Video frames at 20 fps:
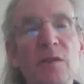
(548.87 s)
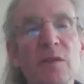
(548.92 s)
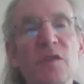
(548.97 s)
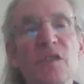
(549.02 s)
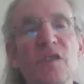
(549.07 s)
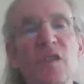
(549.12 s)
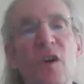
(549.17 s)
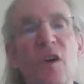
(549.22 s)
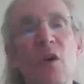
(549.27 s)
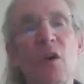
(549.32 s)

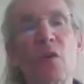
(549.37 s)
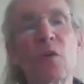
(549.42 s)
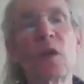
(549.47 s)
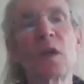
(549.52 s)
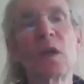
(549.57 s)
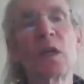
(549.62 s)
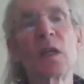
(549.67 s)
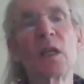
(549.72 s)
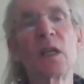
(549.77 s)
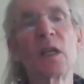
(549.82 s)
So
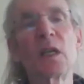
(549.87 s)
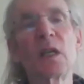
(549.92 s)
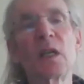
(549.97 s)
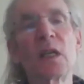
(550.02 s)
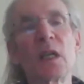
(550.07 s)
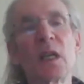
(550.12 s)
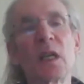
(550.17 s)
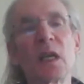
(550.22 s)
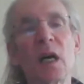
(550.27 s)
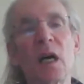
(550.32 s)

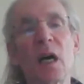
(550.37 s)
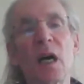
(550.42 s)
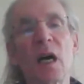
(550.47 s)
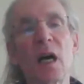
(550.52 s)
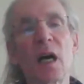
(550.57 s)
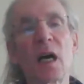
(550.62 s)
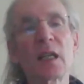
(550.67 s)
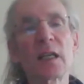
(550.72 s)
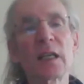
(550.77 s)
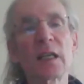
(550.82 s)

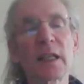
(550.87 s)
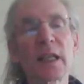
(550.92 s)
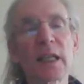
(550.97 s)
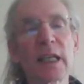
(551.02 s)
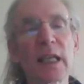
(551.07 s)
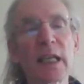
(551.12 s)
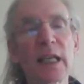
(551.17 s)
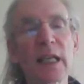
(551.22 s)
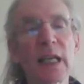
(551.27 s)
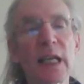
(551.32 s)
uh,
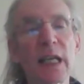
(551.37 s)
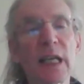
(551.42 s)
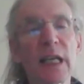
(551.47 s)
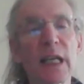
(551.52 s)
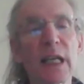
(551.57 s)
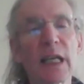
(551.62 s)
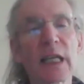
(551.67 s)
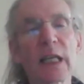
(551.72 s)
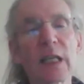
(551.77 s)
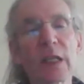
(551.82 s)

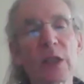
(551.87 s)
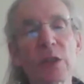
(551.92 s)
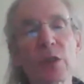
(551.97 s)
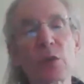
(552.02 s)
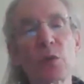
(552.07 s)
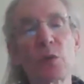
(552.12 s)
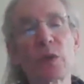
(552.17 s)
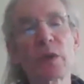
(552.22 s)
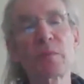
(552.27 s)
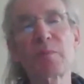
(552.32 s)

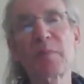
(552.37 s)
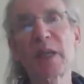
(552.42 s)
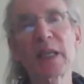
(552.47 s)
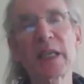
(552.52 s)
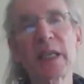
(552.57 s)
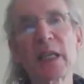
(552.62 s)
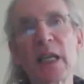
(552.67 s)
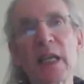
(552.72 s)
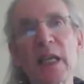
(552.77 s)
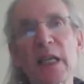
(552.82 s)
you wouldn't
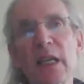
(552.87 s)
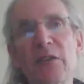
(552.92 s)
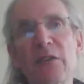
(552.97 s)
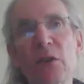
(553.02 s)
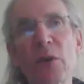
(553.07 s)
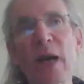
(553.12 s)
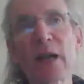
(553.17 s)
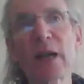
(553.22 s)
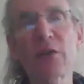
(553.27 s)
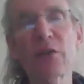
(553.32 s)
be if
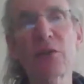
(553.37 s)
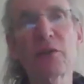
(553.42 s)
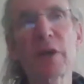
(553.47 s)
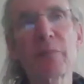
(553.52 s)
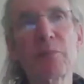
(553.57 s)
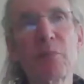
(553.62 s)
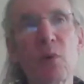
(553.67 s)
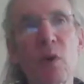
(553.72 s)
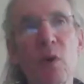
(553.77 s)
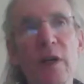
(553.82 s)
you had a
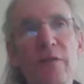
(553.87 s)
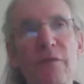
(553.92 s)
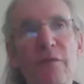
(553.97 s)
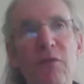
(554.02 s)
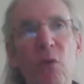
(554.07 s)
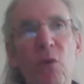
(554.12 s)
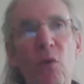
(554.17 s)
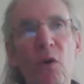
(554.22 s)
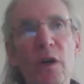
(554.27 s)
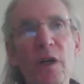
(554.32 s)

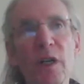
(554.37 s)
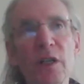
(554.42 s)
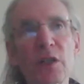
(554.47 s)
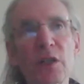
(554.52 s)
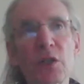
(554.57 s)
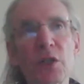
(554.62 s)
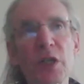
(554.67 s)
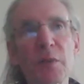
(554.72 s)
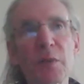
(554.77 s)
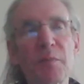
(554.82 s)
3.4
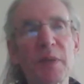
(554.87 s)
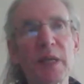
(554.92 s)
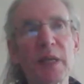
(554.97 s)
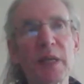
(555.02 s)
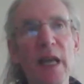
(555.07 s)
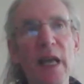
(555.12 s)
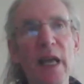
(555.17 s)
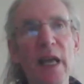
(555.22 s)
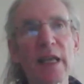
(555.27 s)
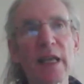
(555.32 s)

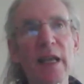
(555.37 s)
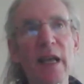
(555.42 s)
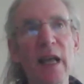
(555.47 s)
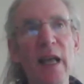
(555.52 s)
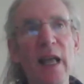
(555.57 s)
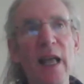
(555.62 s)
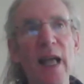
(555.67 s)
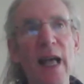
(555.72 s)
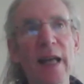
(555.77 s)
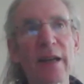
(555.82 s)
GPA
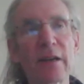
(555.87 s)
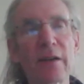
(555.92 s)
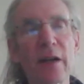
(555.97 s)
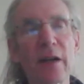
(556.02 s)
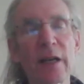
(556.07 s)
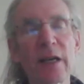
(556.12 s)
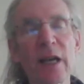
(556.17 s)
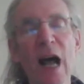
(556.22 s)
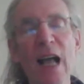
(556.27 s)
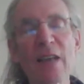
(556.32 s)
at
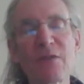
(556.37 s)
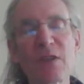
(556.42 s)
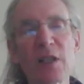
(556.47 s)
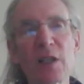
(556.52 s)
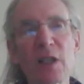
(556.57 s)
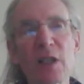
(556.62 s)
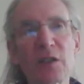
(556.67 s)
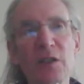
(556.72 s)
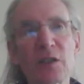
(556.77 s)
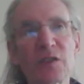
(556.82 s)
an
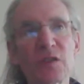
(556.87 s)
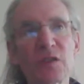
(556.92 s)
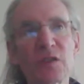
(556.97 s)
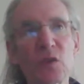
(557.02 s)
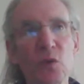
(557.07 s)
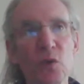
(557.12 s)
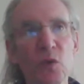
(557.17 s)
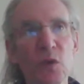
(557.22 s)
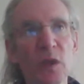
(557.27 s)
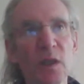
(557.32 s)
Ivy League
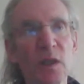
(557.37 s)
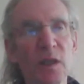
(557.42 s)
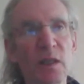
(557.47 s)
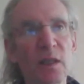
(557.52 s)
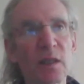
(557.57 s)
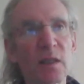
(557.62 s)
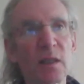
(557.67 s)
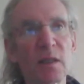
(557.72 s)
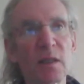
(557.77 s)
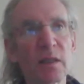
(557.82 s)
school,
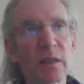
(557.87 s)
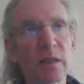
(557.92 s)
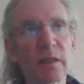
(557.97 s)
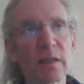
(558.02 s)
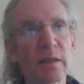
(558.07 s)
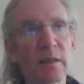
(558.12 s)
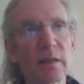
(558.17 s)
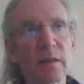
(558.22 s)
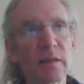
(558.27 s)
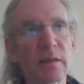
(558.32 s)

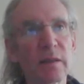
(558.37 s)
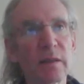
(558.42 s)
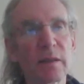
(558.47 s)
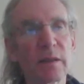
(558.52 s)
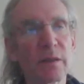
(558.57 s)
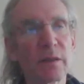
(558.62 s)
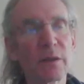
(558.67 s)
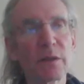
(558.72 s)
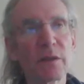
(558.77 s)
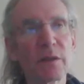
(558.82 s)

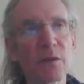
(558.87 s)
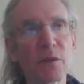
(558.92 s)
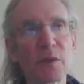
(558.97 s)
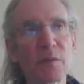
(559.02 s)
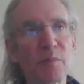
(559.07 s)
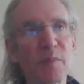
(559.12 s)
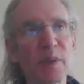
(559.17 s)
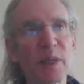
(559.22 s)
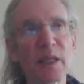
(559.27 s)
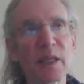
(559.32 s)
you, you
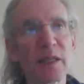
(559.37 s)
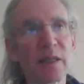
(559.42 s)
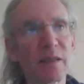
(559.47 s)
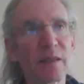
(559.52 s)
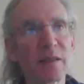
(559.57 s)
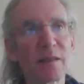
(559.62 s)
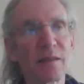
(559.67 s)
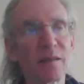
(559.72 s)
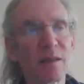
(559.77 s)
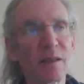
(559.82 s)
would be
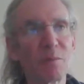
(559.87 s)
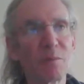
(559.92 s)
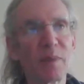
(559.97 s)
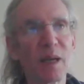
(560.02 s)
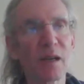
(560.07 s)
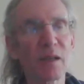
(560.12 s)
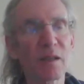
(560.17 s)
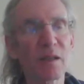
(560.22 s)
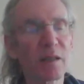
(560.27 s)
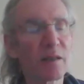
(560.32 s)
in uh,
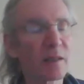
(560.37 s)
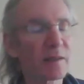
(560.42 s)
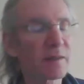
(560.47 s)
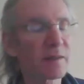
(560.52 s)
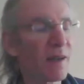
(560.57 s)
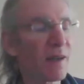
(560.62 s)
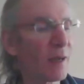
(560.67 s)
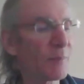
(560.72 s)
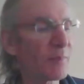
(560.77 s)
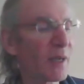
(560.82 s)
barely the
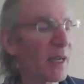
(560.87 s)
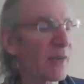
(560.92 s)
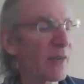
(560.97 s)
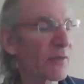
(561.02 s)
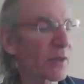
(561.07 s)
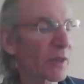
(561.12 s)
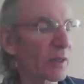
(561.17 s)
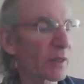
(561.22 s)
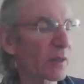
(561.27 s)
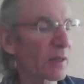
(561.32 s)
top
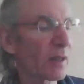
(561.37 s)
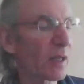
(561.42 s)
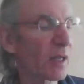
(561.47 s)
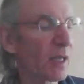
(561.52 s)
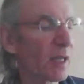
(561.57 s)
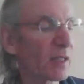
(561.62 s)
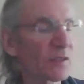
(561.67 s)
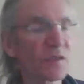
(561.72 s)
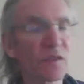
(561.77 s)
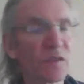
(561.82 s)
half of the
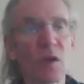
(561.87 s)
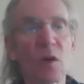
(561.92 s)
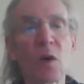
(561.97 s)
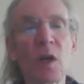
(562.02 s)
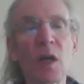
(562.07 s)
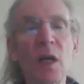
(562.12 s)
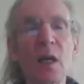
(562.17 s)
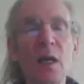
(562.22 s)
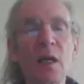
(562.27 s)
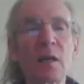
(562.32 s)
class. So
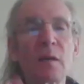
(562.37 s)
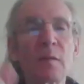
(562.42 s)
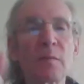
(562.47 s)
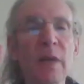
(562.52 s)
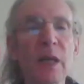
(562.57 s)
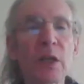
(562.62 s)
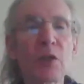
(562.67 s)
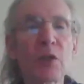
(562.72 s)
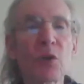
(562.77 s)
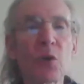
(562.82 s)

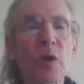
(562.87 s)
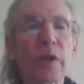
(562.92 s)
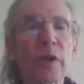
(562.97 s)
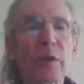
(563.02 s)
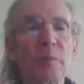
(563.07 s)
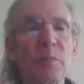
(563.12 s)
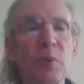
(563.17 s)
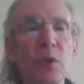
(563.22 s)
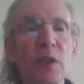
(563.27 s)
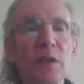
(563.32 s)
make sure
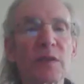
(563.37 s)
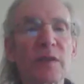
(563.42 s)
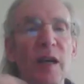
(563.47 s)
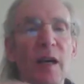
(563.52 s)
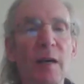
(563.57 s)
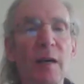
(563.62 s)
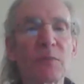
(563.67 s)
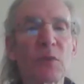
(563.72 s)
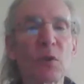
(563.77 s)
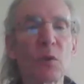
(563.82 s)
you put
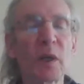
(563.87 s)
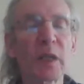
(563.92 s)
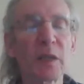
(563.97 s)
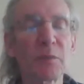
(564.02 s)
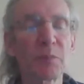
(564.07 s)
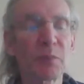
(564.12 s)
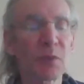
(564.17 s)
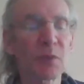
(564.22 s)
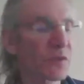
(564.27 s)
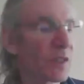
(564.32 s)
top
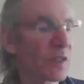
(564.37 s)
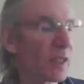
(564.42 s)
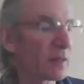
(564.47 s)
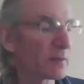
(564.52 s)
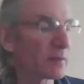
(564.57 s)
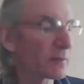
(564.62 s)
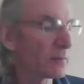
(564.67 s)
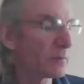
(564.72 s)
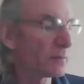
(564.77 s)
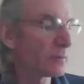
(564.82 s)

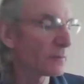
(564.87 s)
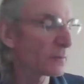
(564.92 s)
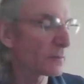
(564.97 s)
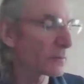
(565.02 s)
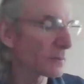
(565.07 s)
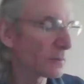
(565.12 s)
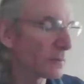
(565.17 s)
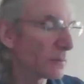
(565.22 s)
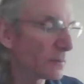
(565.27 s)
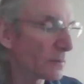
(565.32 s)
20%.
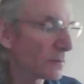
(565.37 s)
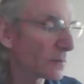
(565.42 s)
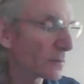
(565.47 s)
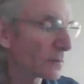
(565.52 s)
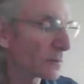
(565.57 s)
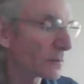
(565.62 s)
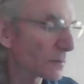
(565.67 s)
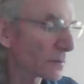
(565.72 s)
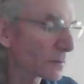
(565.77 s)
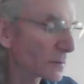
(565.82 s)

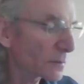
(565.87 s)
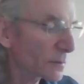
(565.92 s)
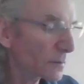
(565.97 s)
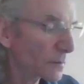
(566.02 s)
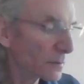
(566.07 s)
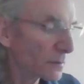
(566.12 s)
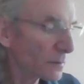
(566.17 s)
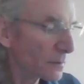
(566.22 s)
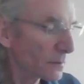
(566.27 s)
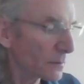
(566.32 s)

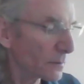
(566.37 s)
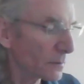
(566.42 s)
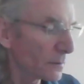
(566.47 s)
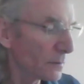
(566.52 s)
Okay.